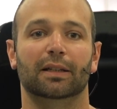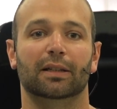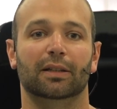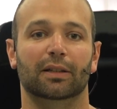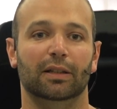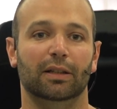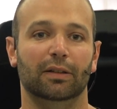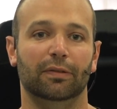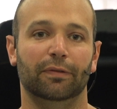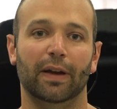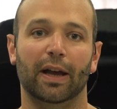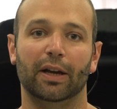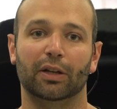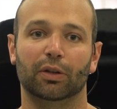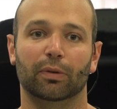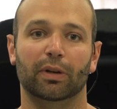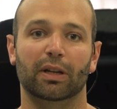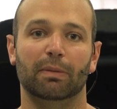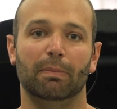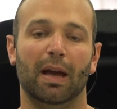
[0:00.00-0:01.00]
The
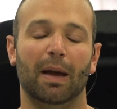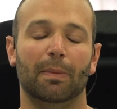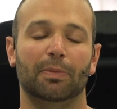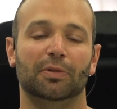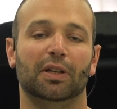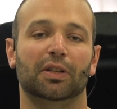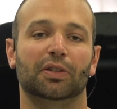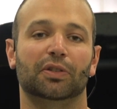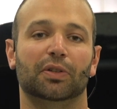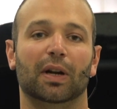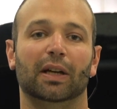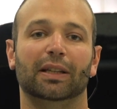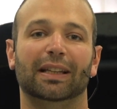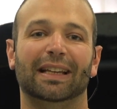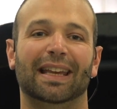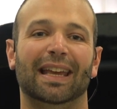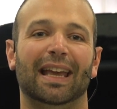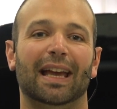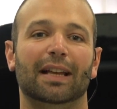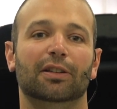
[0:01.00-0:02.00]
factory map sensor on the
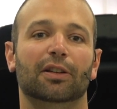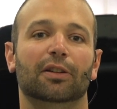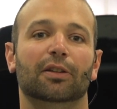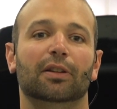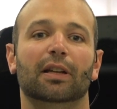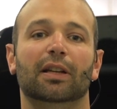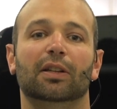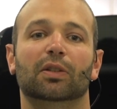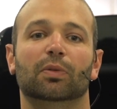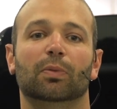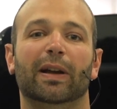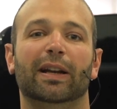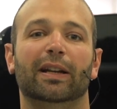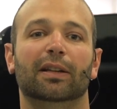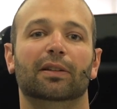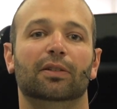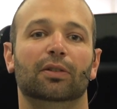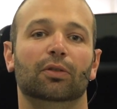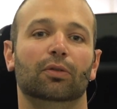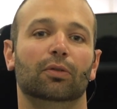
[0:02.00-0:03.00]
Canyon is
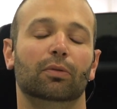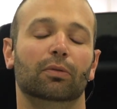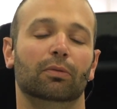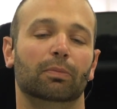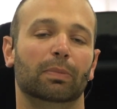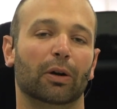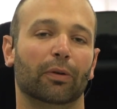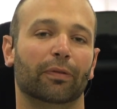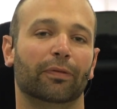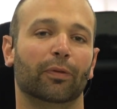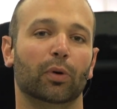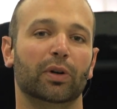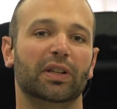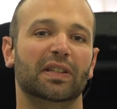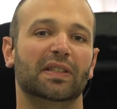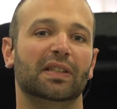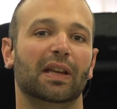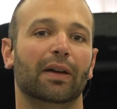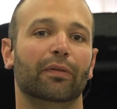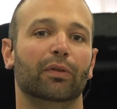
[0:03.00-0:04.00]
rated to about
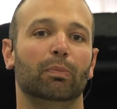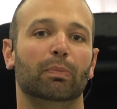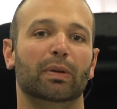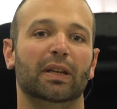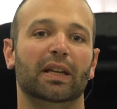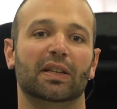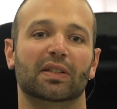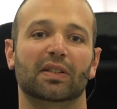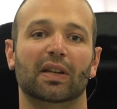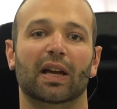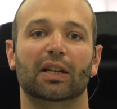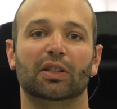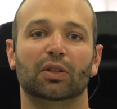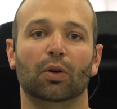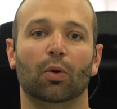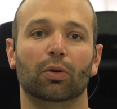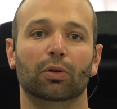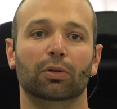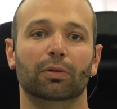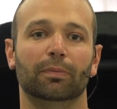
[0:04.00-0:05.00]
47 psi
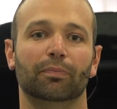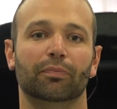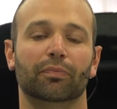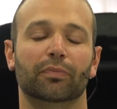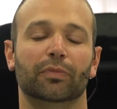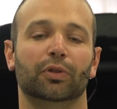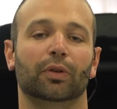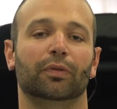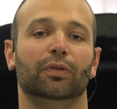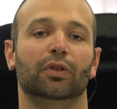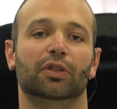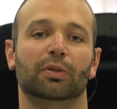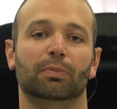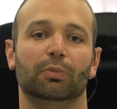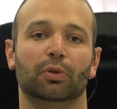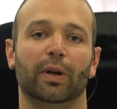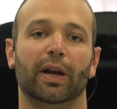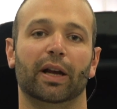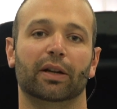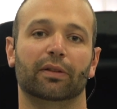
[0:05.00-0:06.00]
total. So if you
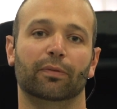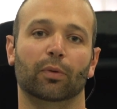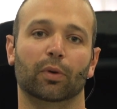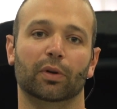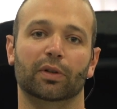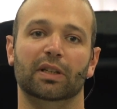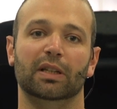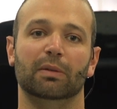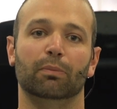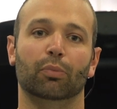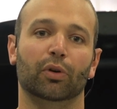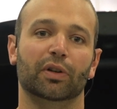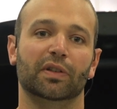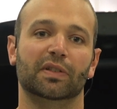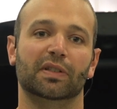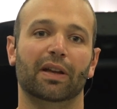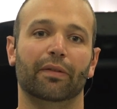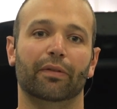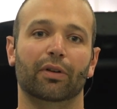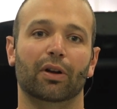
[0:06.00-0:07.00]
subtract
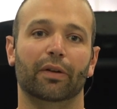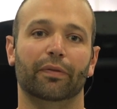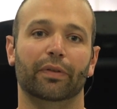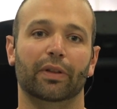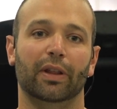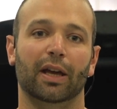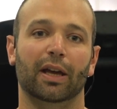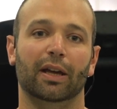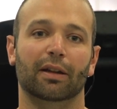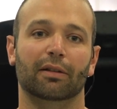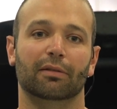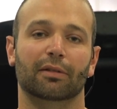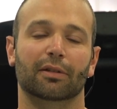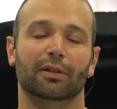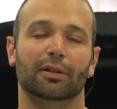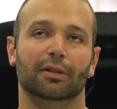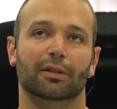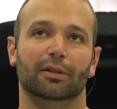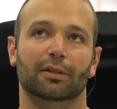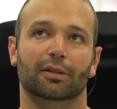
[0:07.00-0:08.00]
14.7 off of that,
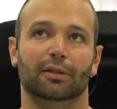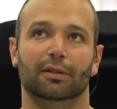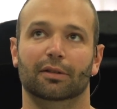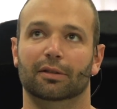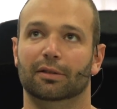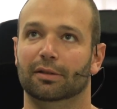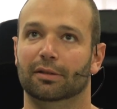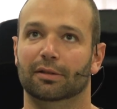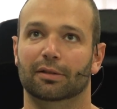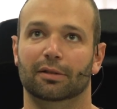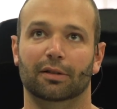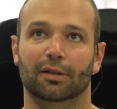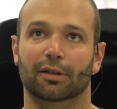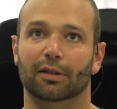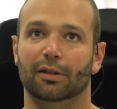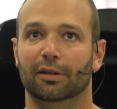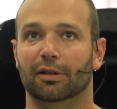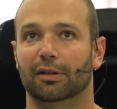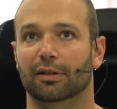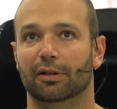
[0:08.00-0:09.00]

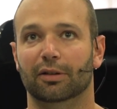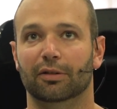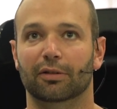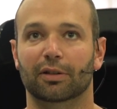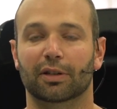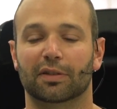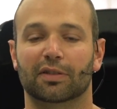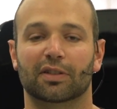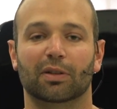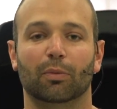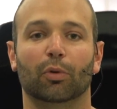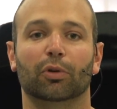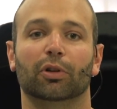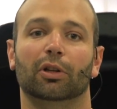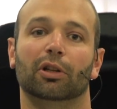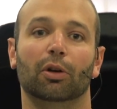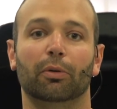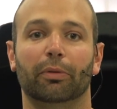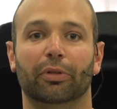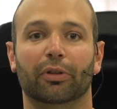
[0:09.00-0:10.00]
uh, you get somewhere in the
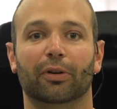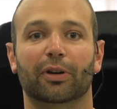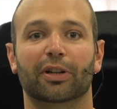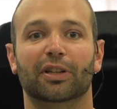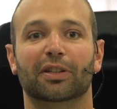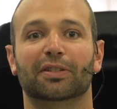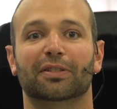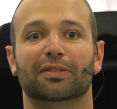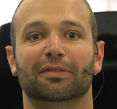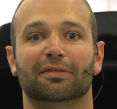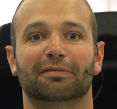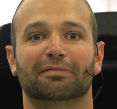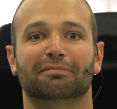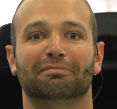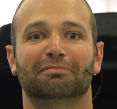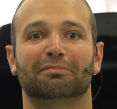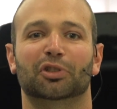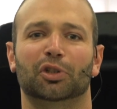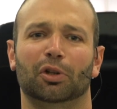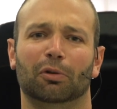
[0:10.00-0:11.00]
low 30s.
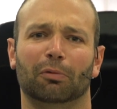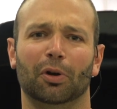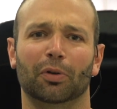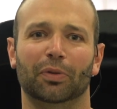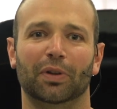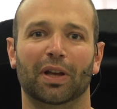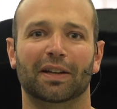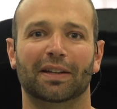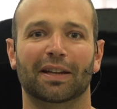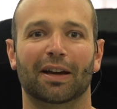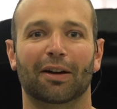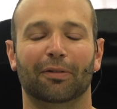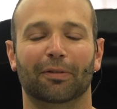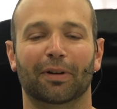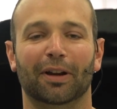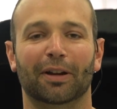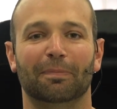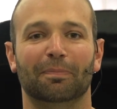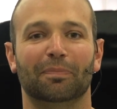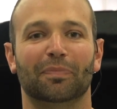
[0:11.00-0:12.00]
Should have wrote that down,
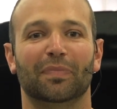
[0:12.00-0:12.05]
right?